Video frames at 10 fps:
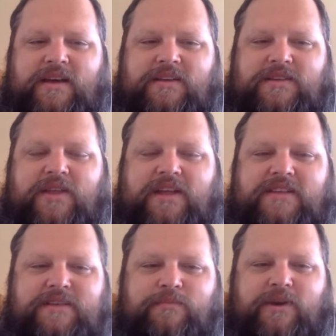So let
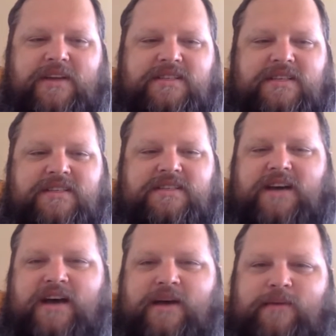us embrace this
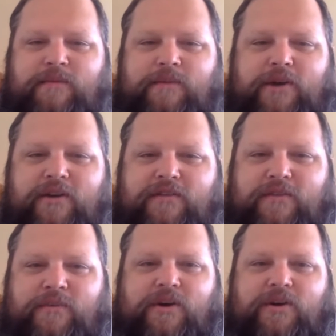time apart
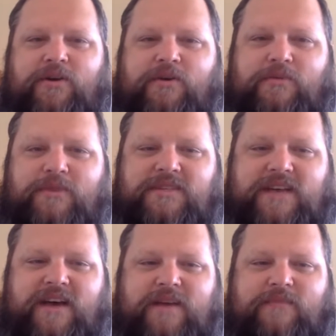from our normal
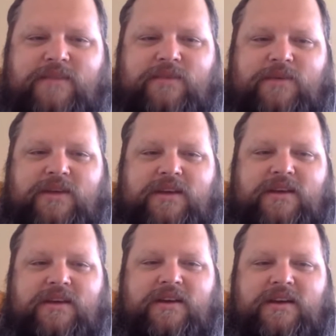time in the week,
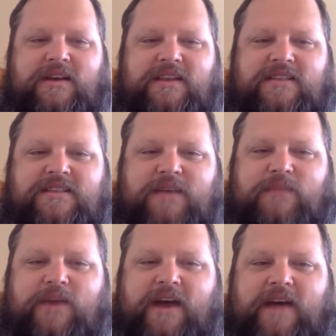this time
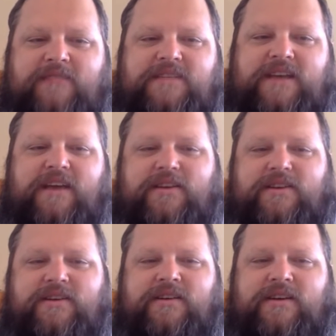we have
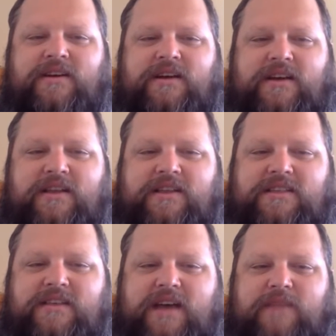together, this
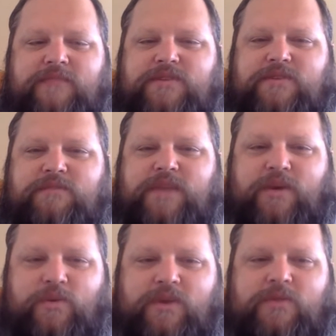time to be
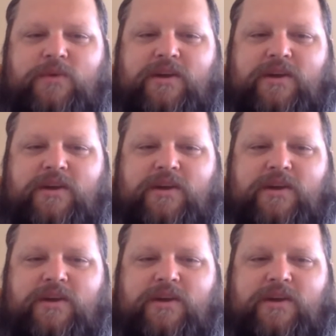with one